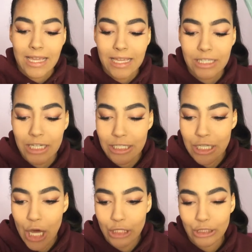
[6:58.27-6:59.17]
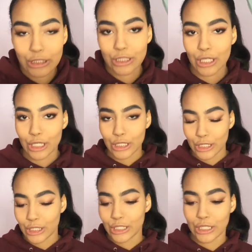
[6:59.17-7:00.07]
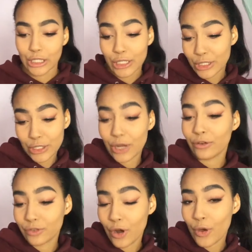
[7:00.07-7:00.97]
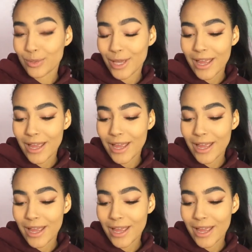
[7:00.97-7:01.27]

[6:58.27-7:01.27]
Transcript: it's just not good enough you know what i'm